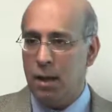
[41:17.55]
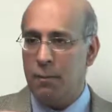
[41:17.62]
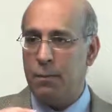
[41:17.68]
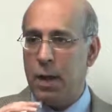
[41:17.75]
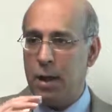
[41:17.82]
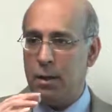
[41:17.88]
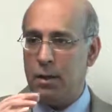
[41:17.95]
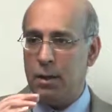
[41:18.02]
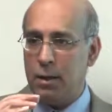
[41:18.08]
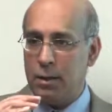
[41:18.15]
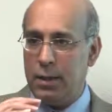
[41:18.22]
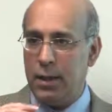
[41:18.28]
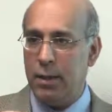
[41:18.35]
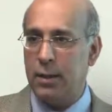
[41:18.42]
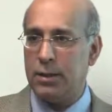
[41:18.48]
But
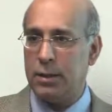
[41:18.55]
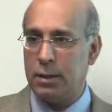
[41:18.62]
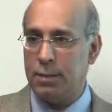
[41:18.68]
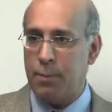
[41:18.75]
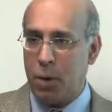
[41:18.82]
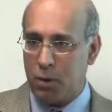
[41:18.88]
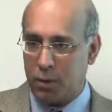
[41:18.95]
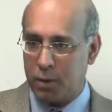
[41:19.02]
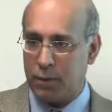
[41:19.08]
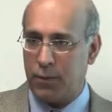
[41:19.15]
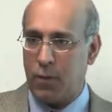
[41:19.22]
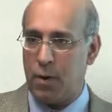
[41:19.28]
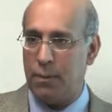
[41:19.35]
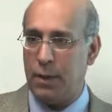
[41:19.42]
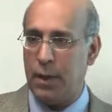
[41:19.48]
there is a smoker's
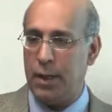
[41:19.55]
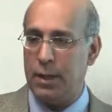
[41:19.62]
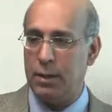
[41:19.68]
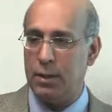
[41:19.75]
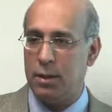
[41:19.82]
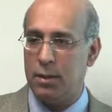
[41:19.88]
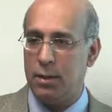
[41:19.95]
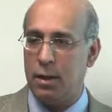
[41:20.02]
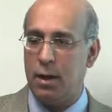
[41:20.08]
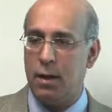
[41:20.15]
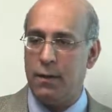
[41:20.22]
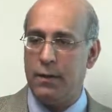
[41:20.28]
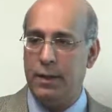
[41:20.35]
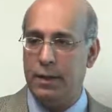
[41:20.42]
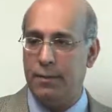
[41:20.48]
formulation
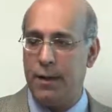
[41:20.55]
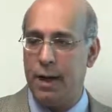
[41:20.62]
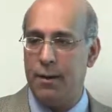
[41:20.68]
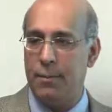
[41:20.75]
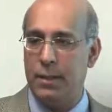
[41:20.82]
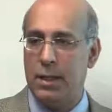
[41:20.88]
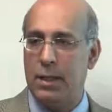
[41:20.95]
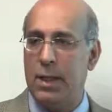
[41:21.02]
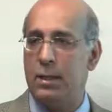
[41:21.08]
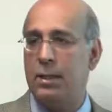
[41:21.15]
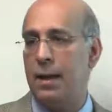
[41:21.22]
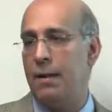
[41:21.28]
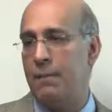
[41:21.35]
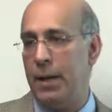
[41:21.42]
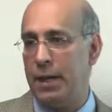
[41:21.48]
of these vitamins that
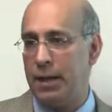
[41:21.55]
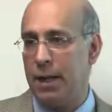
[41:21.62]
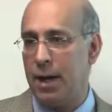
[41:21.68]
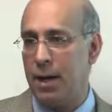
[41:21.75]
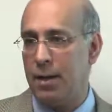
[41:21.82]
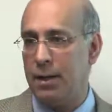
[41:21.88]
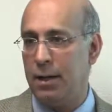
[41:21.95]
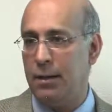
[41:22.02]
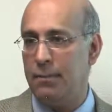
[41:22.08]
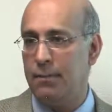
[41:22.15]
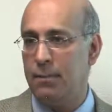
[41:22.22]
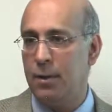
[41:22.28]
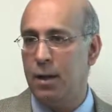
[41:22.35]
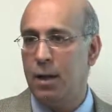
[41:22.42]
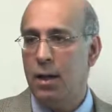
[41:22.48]
doesn't have beta carotene.
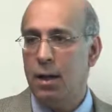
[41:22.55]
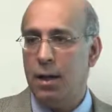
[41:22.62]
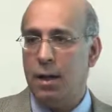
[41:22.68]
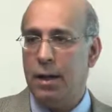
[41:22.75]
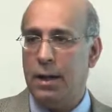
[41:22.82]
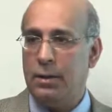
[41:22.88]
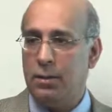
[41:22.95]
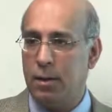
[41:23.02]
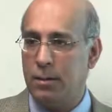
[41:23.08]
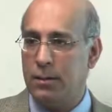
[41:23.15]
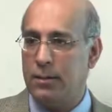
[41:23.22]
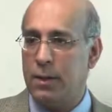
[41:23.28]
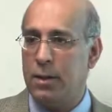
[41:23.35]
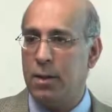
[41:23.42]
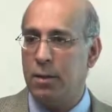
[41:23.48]
In terms
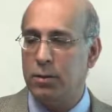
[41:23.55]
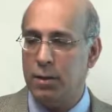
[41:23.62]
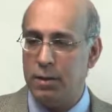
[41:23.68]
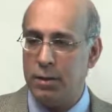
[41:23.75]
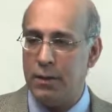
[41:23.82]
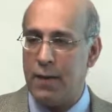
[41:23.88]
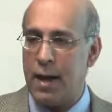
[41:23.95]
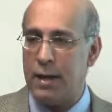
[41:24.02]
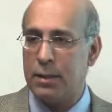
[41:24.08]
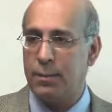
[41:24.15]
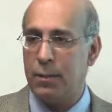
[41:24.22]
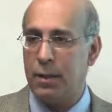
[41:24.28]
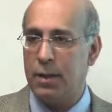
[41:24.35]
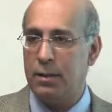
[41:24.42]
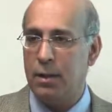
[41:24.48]
of the dosage of
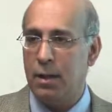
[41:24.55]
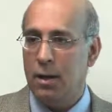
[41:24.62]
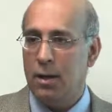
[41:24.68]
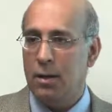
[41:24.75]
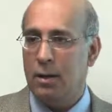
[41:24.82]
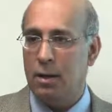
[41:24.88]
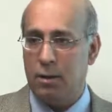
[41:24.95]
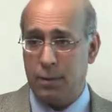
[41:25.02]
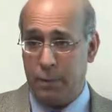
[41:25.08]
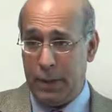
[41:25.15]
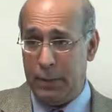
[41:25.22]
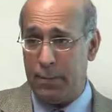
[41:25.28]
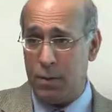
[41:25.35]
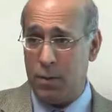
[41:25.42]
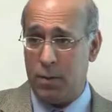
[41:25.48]
aspirin, you know, the
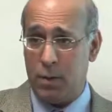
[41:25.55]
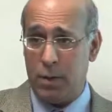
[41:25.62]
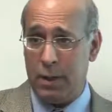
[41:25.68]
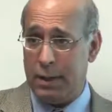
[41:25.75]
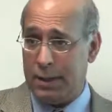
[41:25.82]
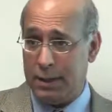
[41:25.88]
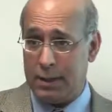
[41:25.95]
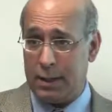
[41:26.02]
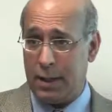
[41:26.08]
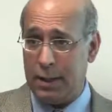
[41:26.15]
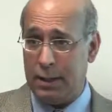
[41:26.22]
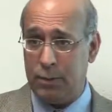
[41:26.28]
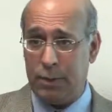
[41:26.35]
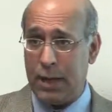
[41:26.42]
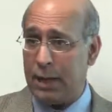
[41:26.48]
people who were in these
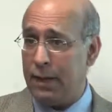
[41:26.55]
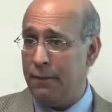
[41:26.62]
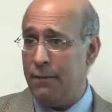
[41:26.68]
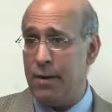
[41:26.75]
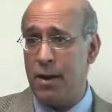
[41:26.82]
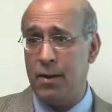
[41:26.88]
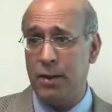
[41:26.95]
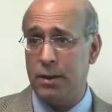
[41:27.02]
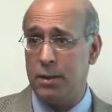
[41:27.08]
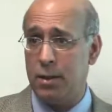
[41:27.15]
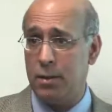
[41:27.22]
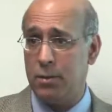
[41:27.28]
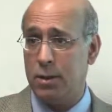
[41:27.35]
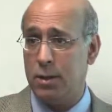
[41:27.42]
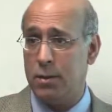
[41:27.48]
studies were taking various
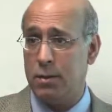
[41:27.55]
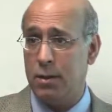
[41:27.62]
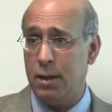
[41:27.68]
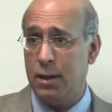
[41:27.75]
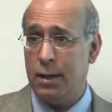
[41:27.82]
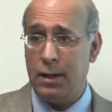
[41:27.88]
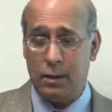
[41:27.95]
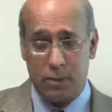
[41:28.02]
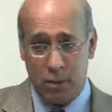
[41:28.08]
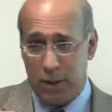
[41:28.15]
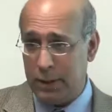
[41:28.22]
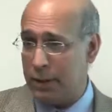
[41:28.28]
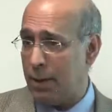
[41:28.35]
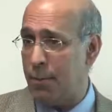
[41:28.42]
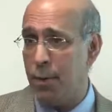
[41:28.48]
doses,
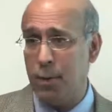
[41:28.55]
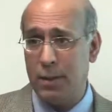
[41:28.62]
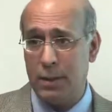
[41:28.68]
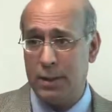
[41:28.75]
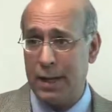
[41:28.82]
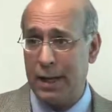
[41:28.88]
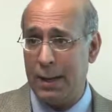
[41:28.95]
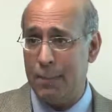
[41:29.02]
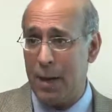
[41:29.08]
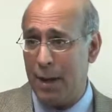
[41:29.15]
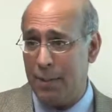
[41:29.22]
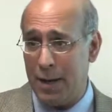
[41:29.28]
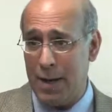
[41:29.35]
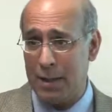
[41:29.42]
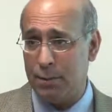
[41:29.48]
including some who were just taking
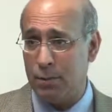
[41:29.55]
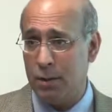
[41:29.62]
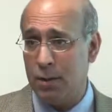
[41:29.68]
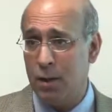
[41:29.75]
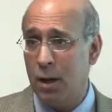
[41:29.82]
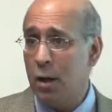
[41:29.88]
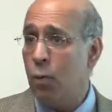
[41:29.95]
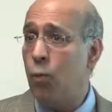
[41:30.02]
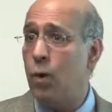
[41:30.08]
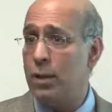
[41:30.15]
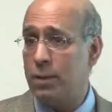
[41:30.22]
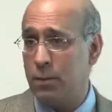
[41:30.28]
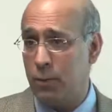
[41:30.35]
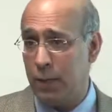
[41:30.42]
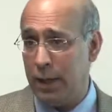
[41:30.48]
baby aspirin
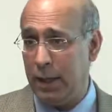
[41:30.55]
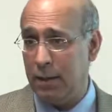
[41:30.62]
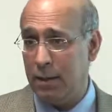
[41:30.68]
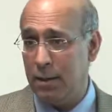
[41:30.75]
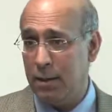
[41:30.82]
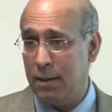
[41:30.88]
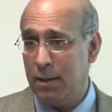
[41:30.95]
once a week.